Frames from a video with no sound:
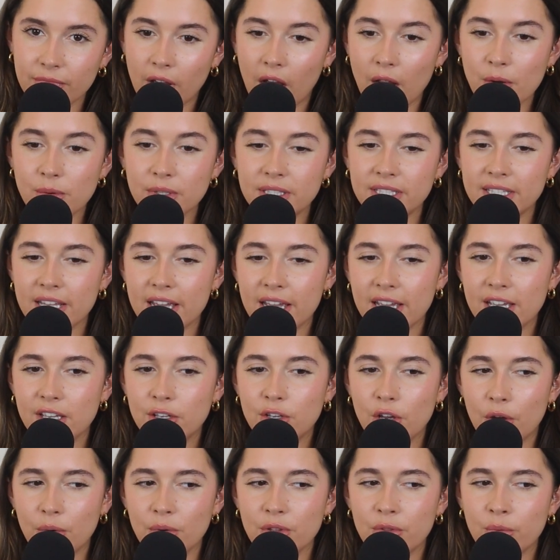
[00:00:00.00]
I would say
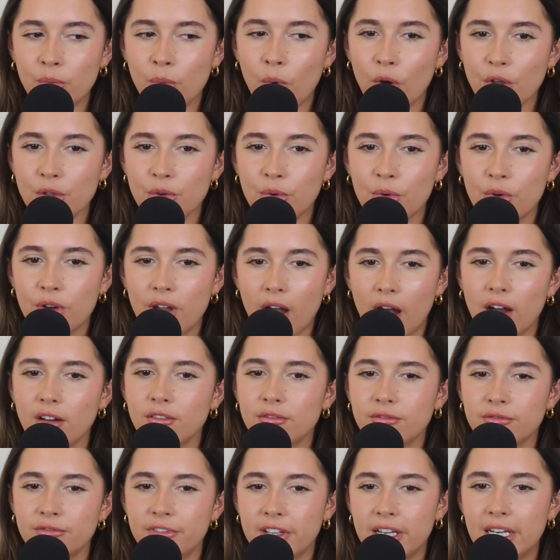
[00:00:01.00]
go with what your gut
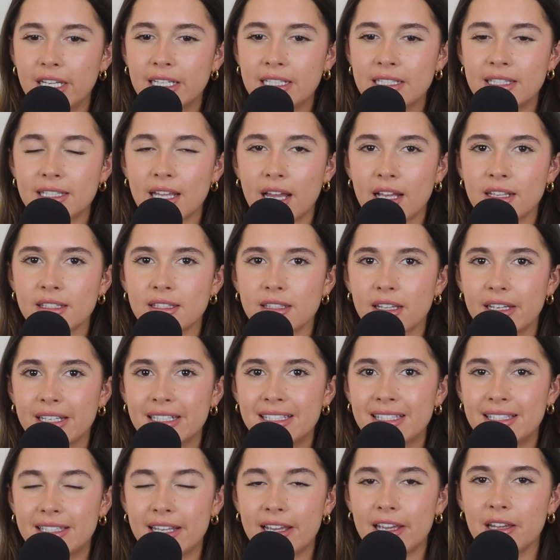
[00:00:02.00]
feeling says,
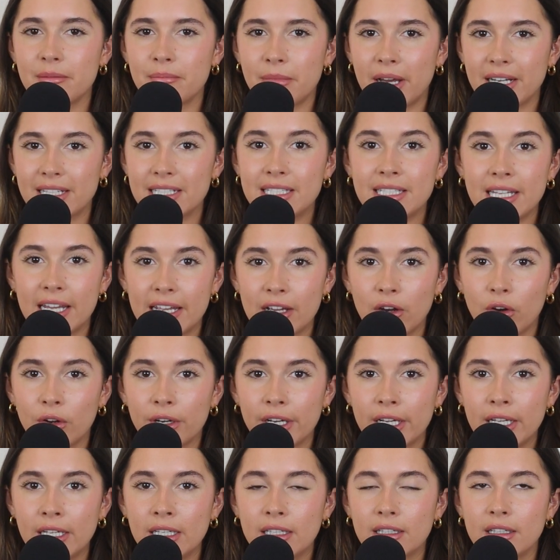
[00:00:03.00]
like sit and meditate
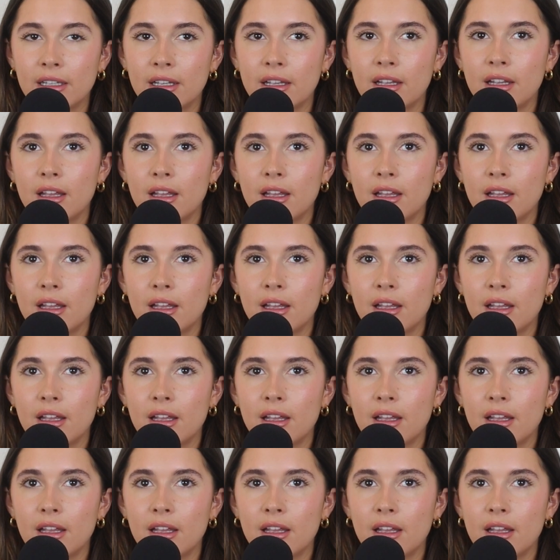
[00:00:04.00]
on it